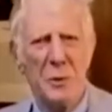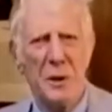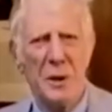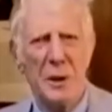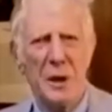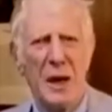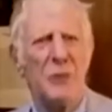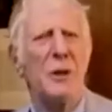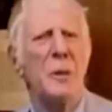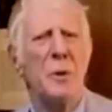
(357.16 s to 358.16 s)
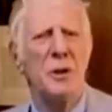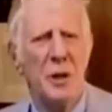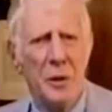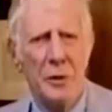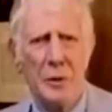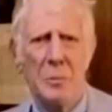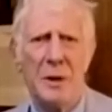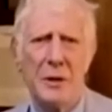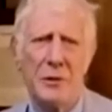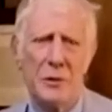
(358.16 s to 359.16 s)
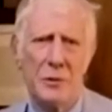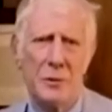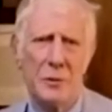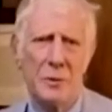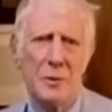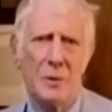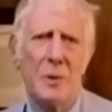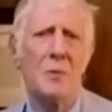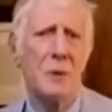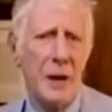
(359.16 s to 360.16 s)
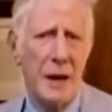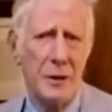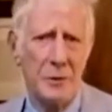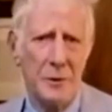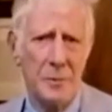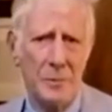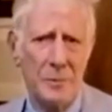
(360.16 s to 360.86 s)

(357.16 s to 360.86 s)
to the utterly material basis of reality.